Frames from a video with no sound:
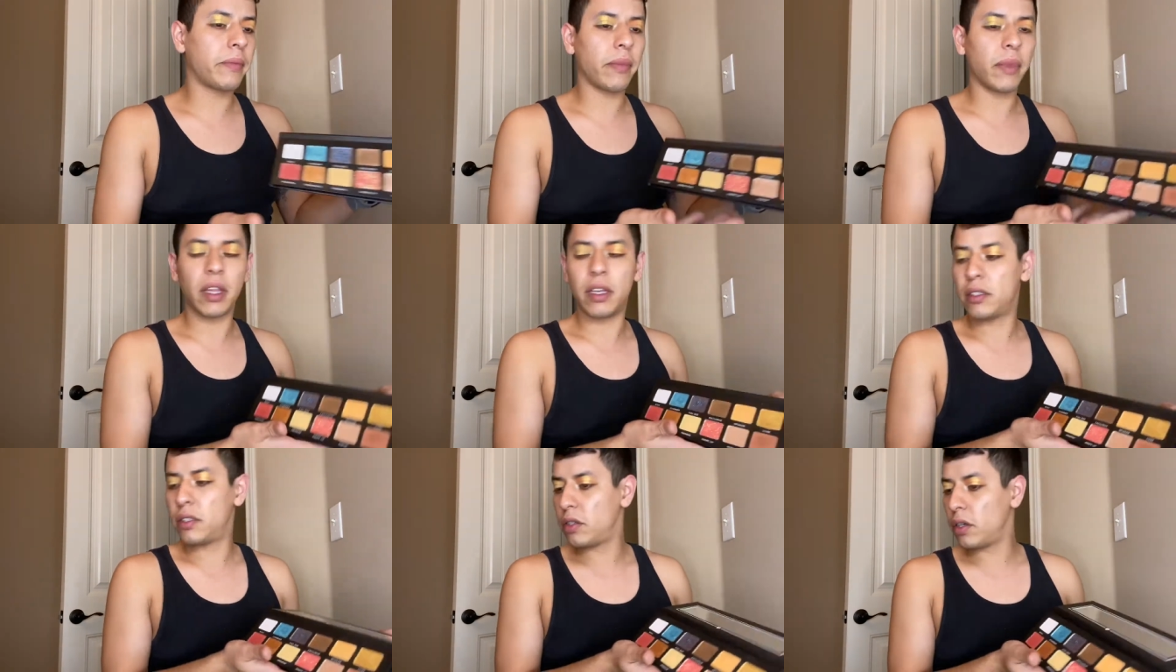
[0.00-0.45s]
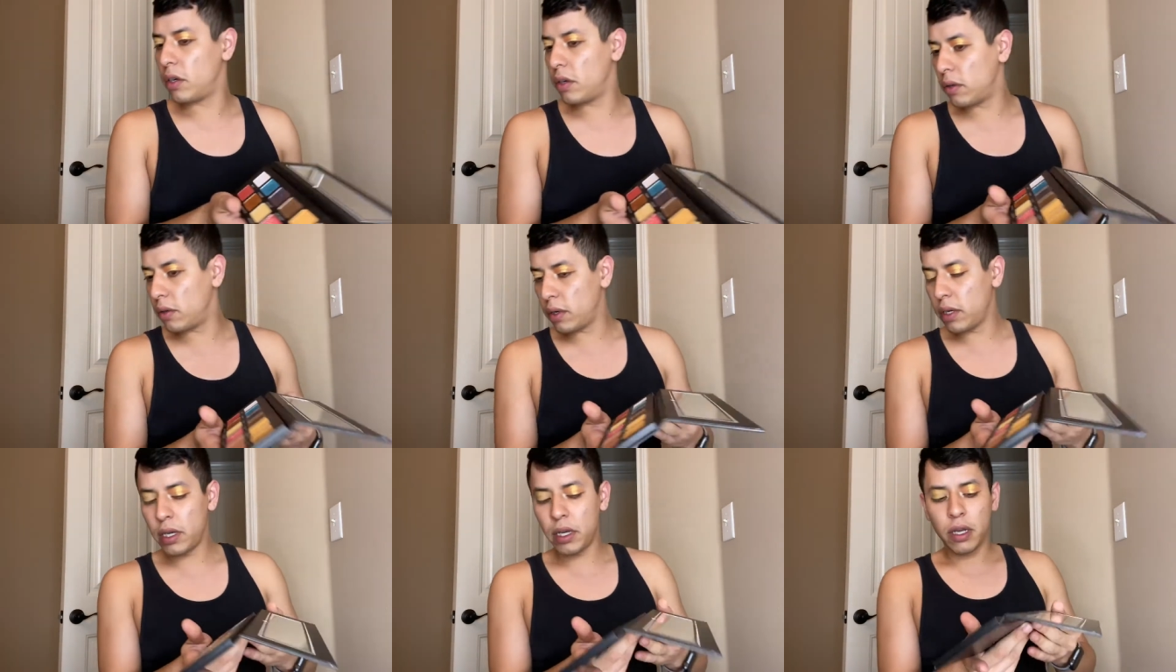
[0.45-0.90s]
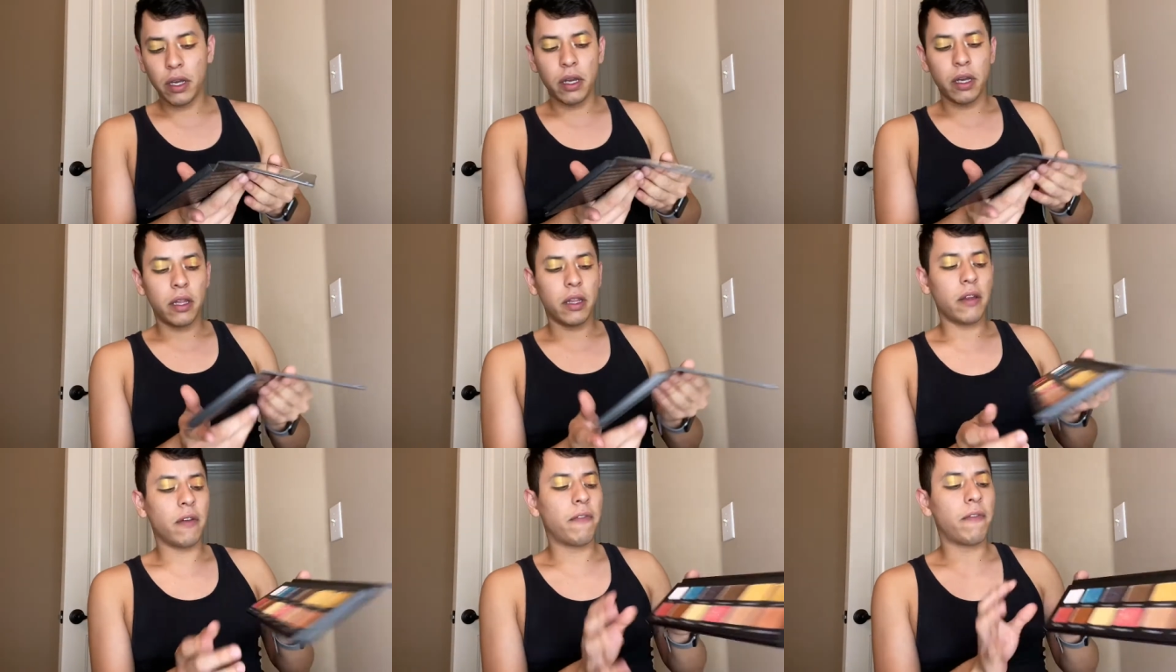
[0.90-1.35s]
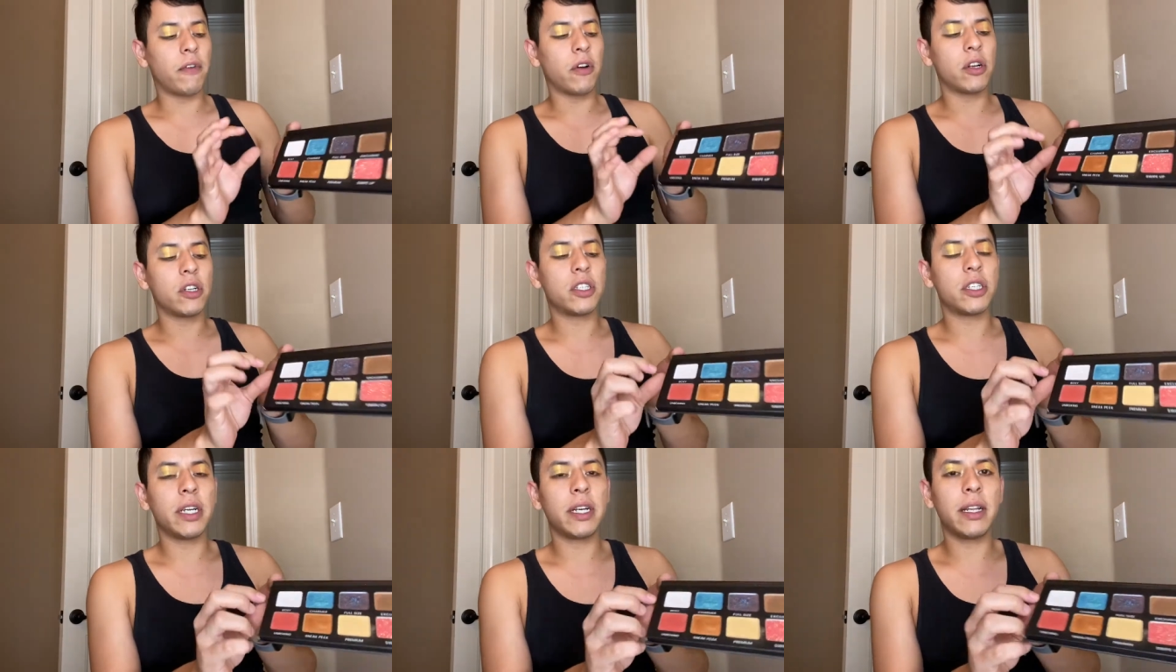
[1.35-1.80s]
So the
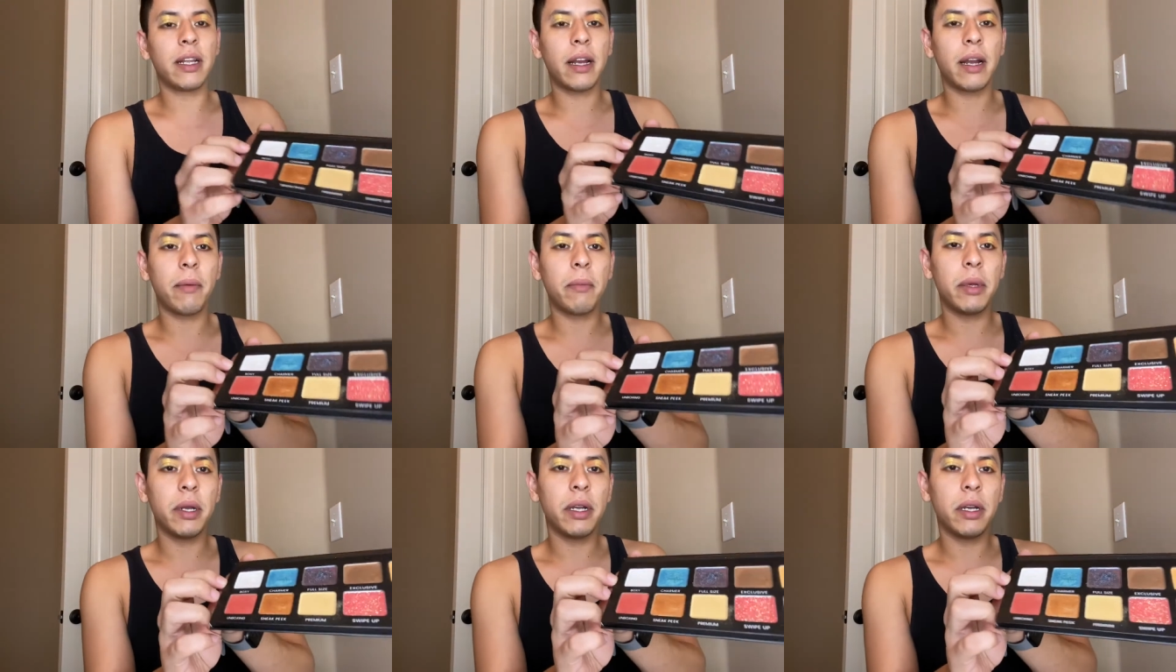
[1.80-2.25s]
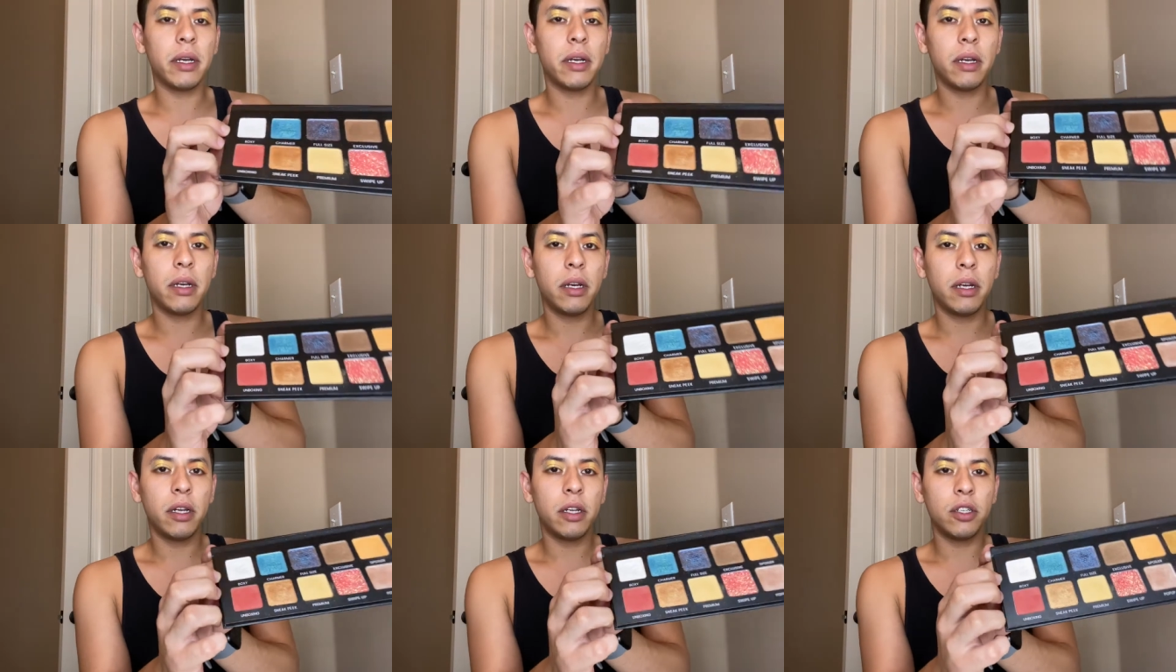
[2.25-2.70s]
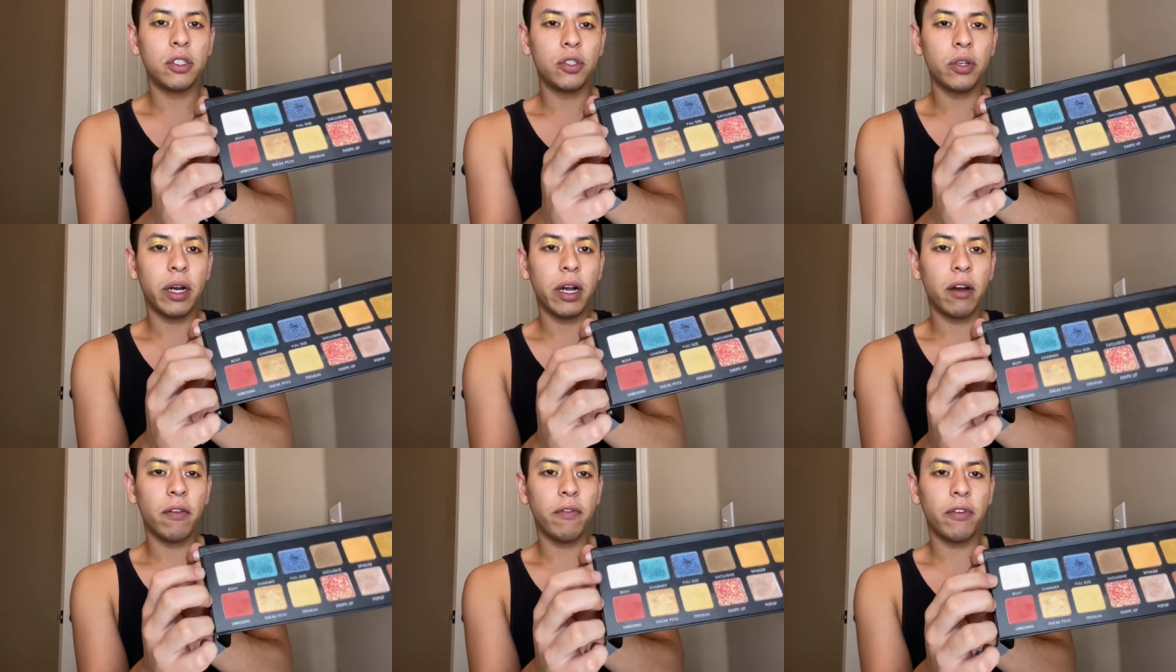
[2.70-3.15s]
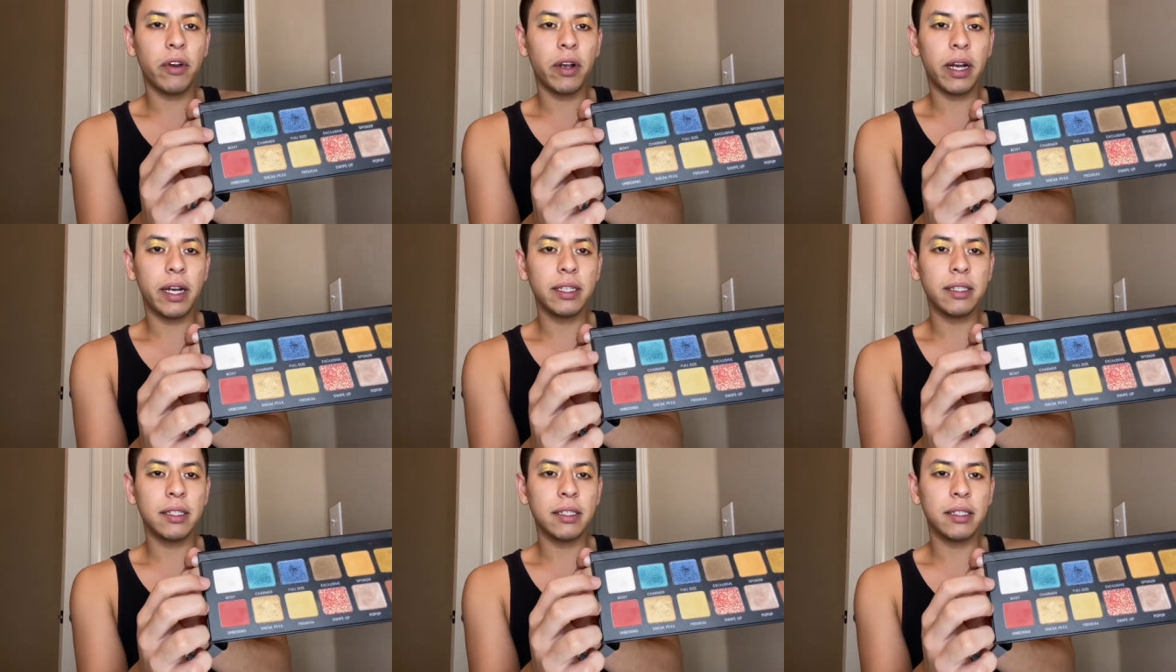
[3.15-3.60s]
first shade that I'm gonna try out for you
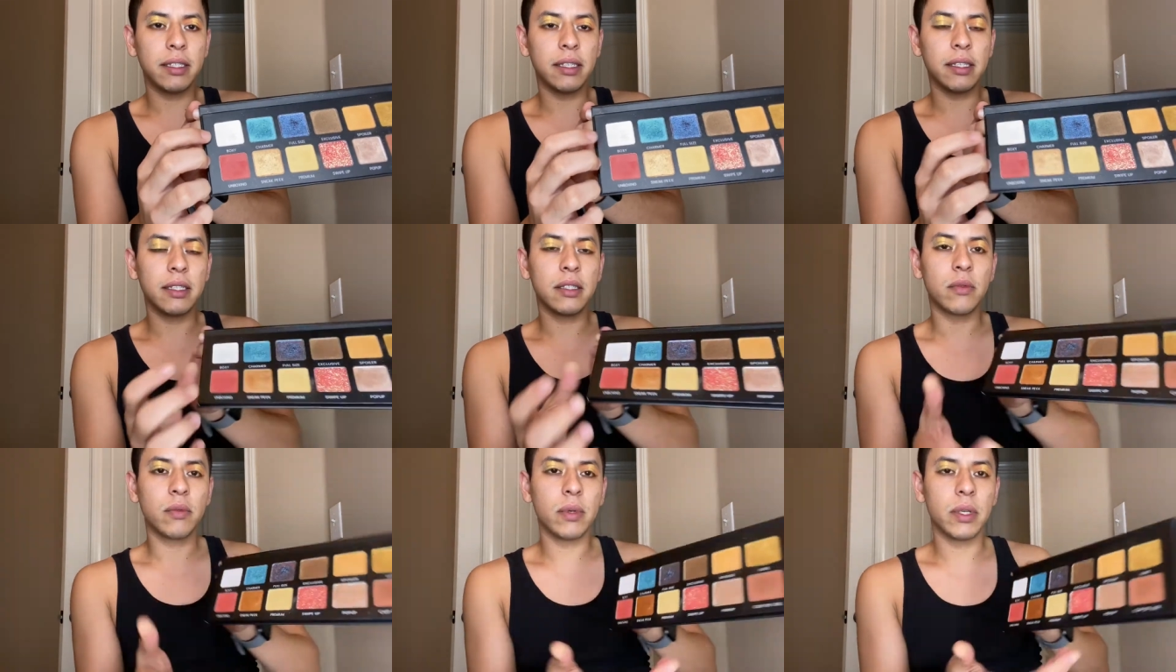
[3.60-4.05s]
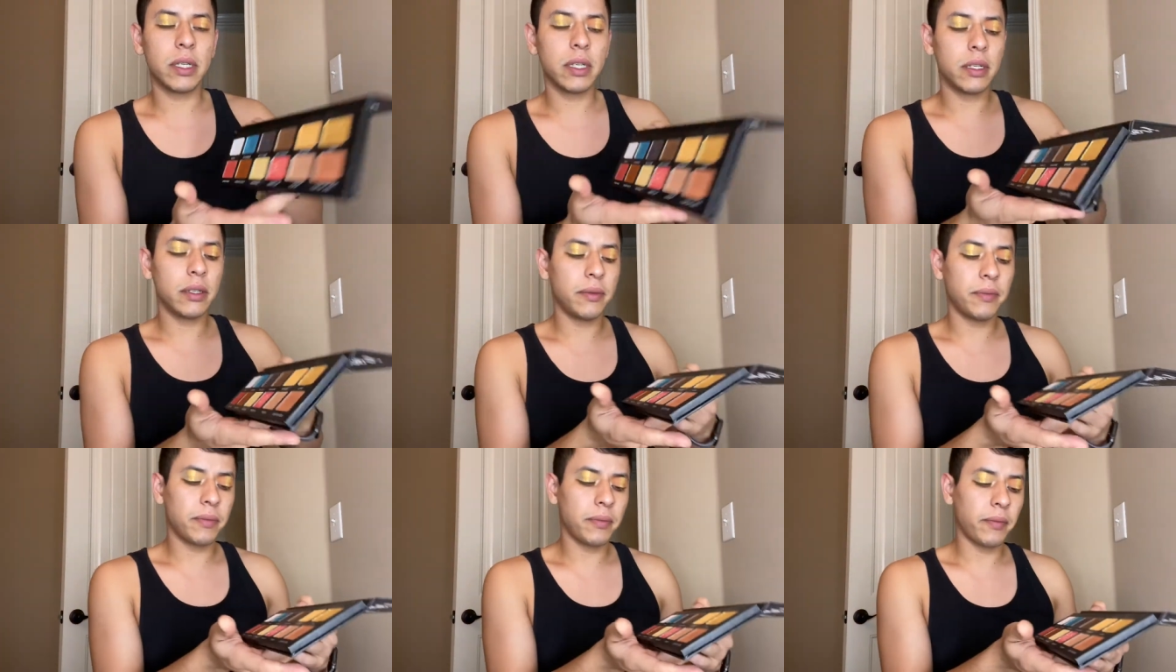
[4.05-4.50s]
guys is this one,